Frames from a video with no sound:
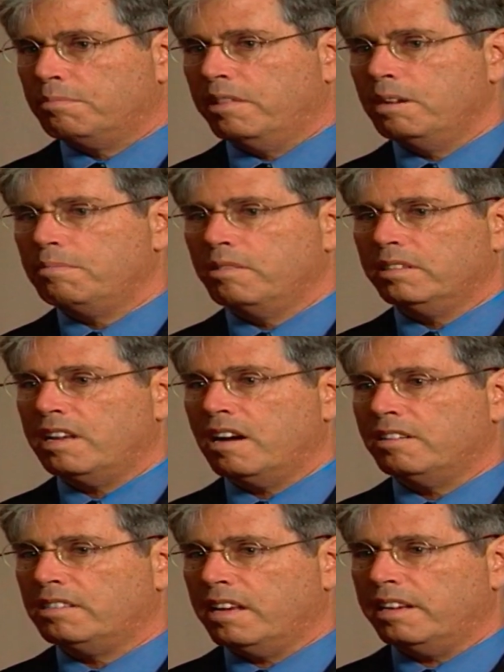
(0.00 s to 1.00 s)
Brady pointed
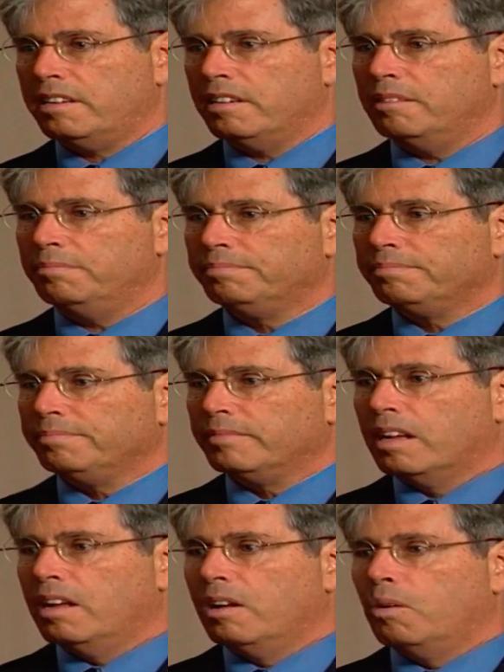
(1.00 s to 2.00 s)
out, is that
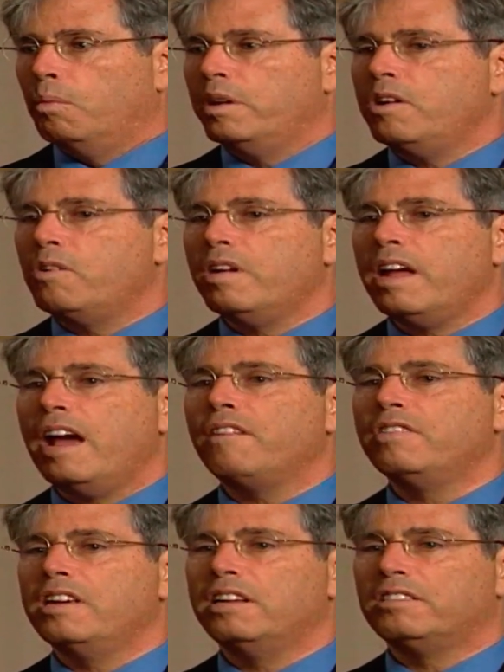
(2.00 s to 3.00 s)
we don't
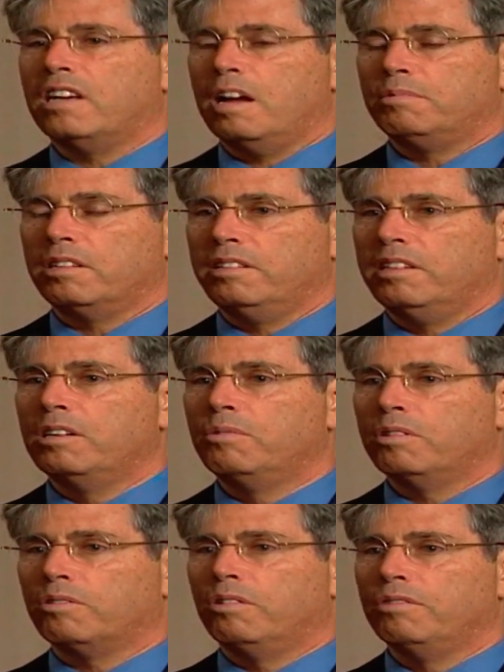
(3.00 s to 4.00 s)
have the enzymes to deal
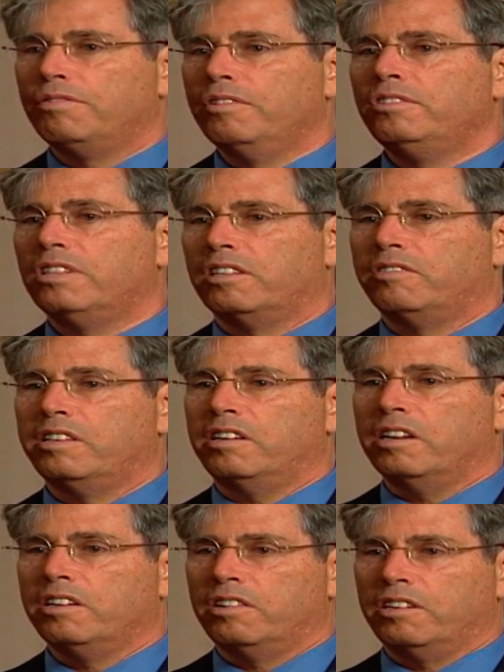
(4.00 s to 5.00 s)
with all the foods that are
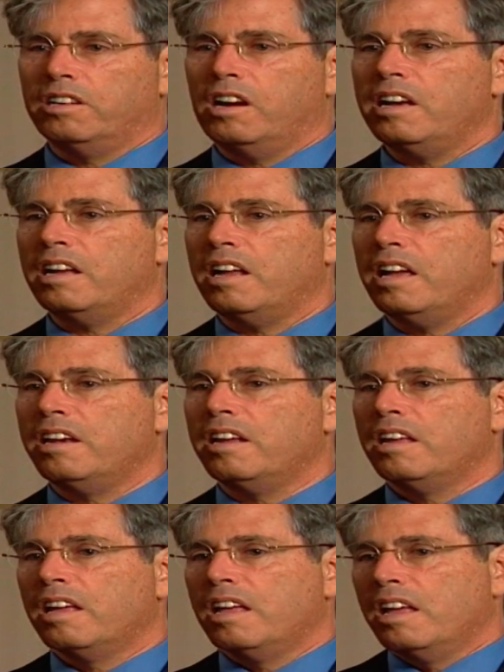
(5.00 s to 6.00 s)
in our diet.
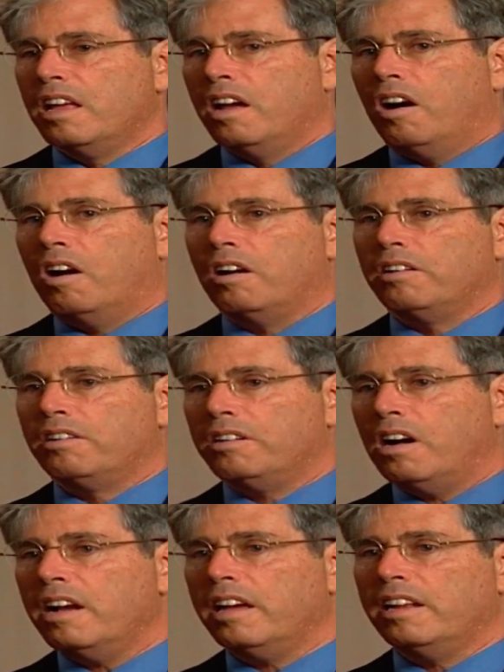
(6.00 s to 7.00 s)
And our
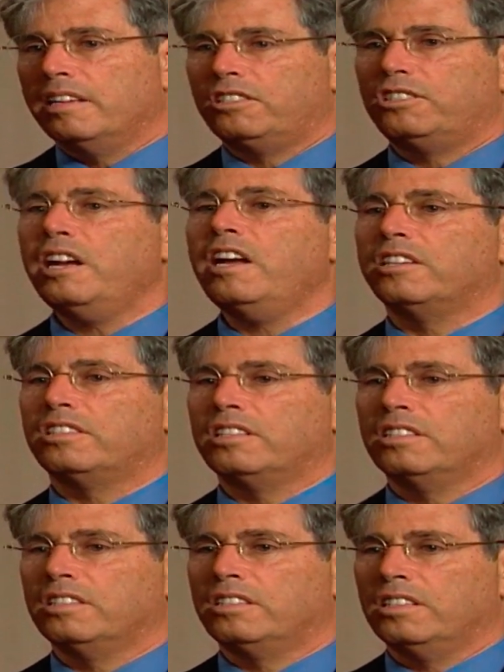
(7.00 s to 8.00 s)
diet has changed
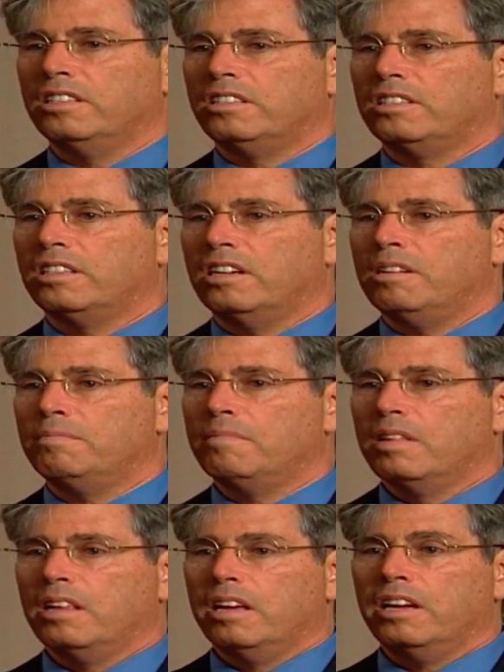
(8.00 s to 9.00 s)
since
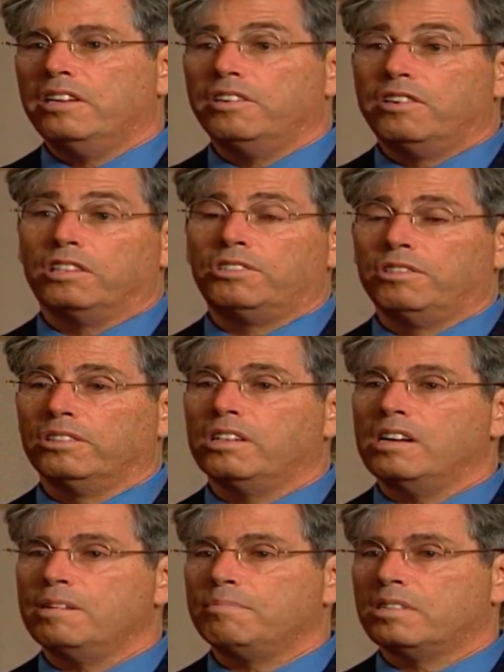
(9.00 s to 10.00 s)
in industrial
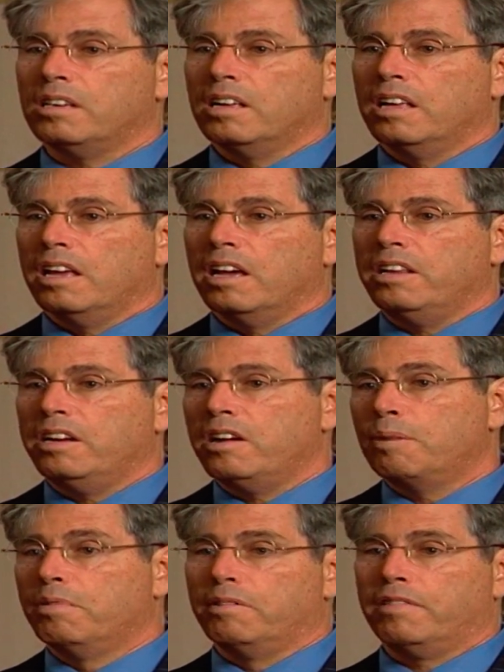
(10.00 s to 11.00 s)
times in a
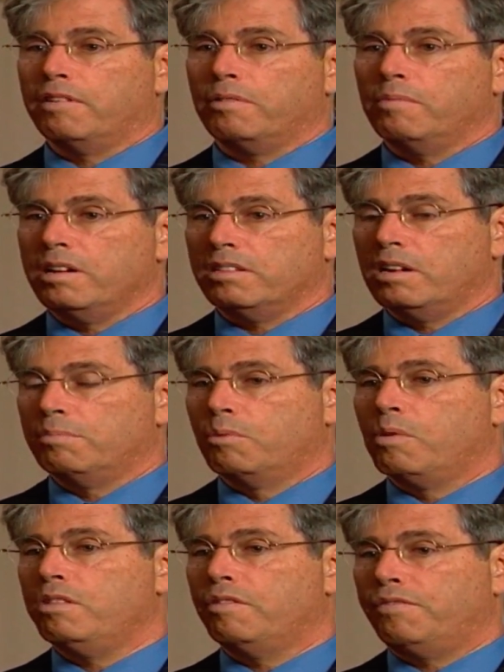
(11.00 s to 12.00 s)
number of different ways. Number
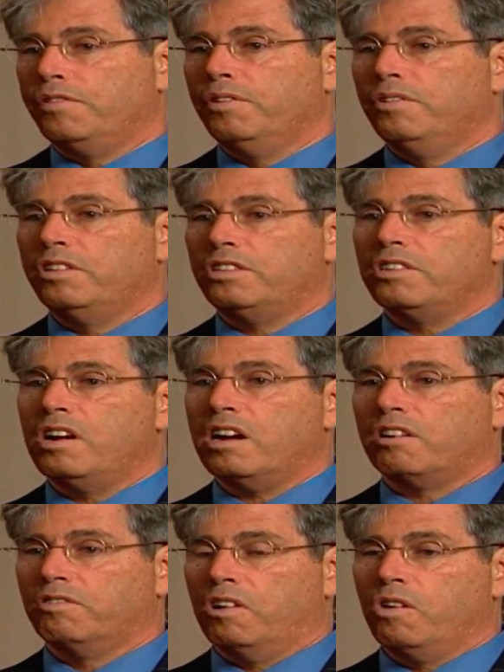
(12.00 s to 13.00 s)
one, the food is
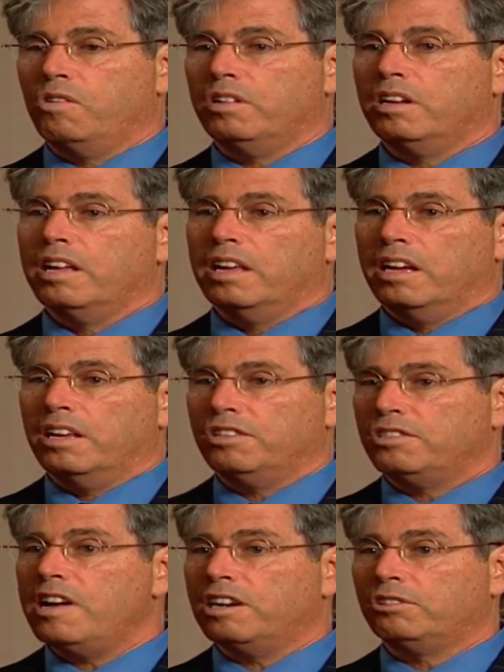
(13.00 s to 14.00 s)
not grown in
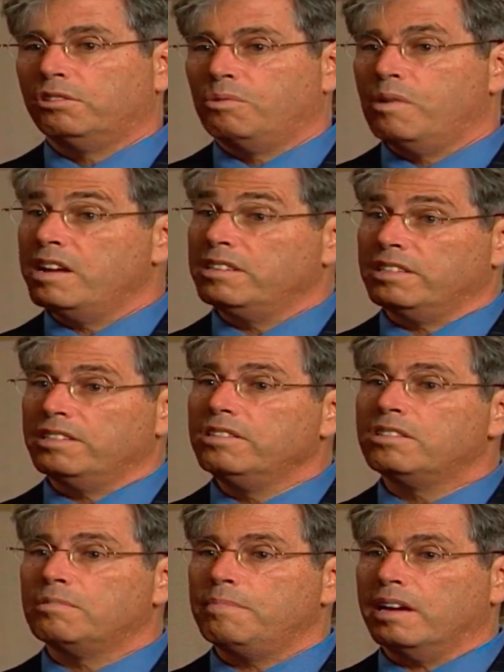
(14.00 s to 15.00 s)
as natural a way as it
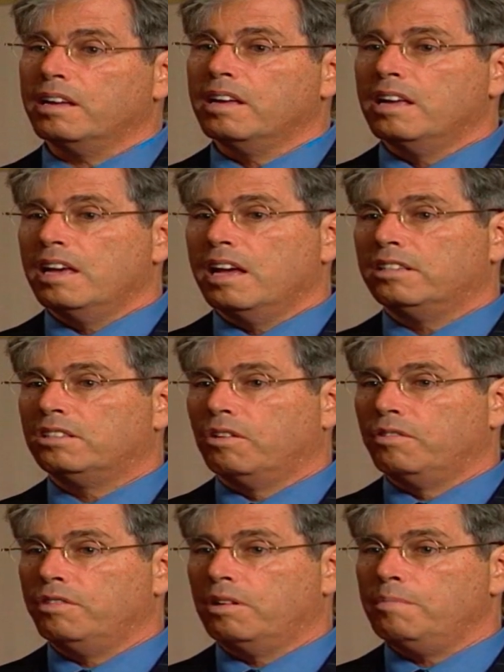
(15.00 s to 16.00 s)
used to be. And
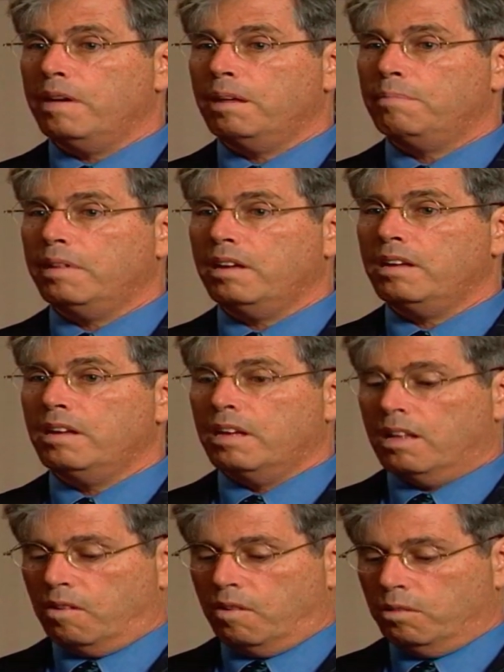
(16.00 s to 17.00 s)
so there may be,
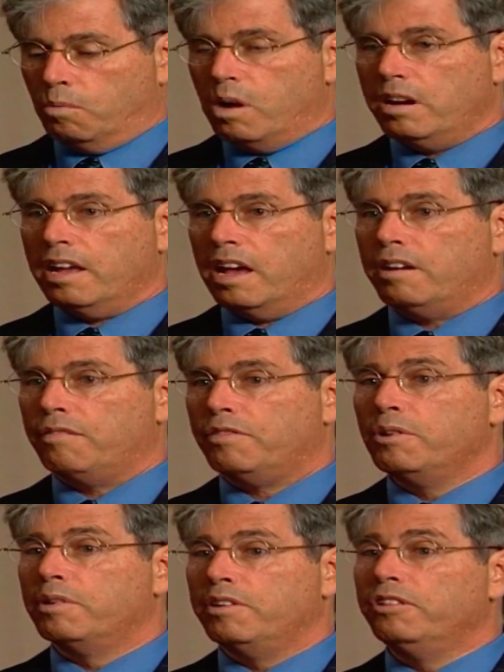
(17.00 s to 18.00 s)
on the one hand,
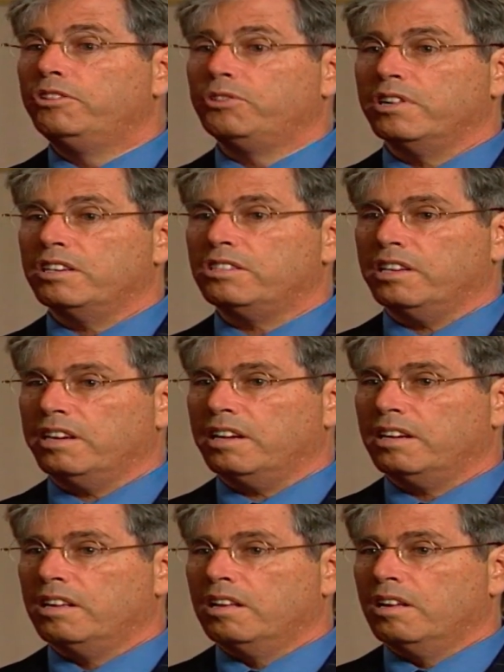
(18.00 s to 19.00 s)
fewer nutrients in
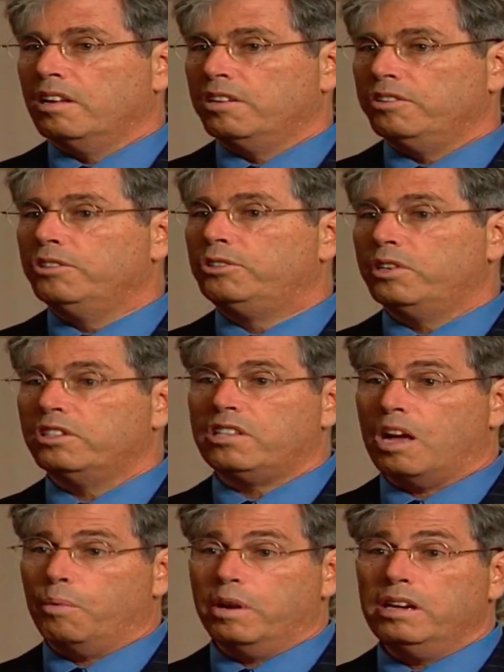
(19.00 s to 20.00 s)
it, nutrients
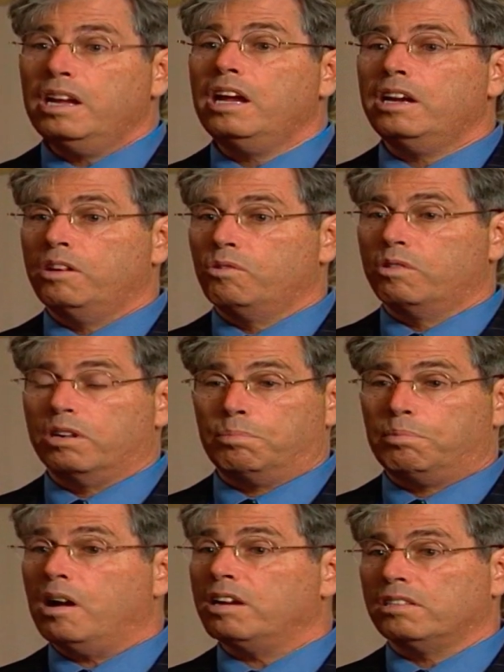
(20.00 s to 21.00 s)
that we need in order to
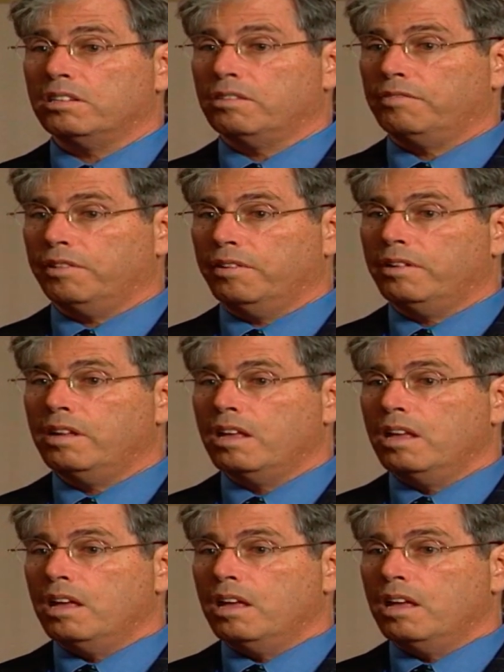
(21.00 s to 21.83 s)
process the food.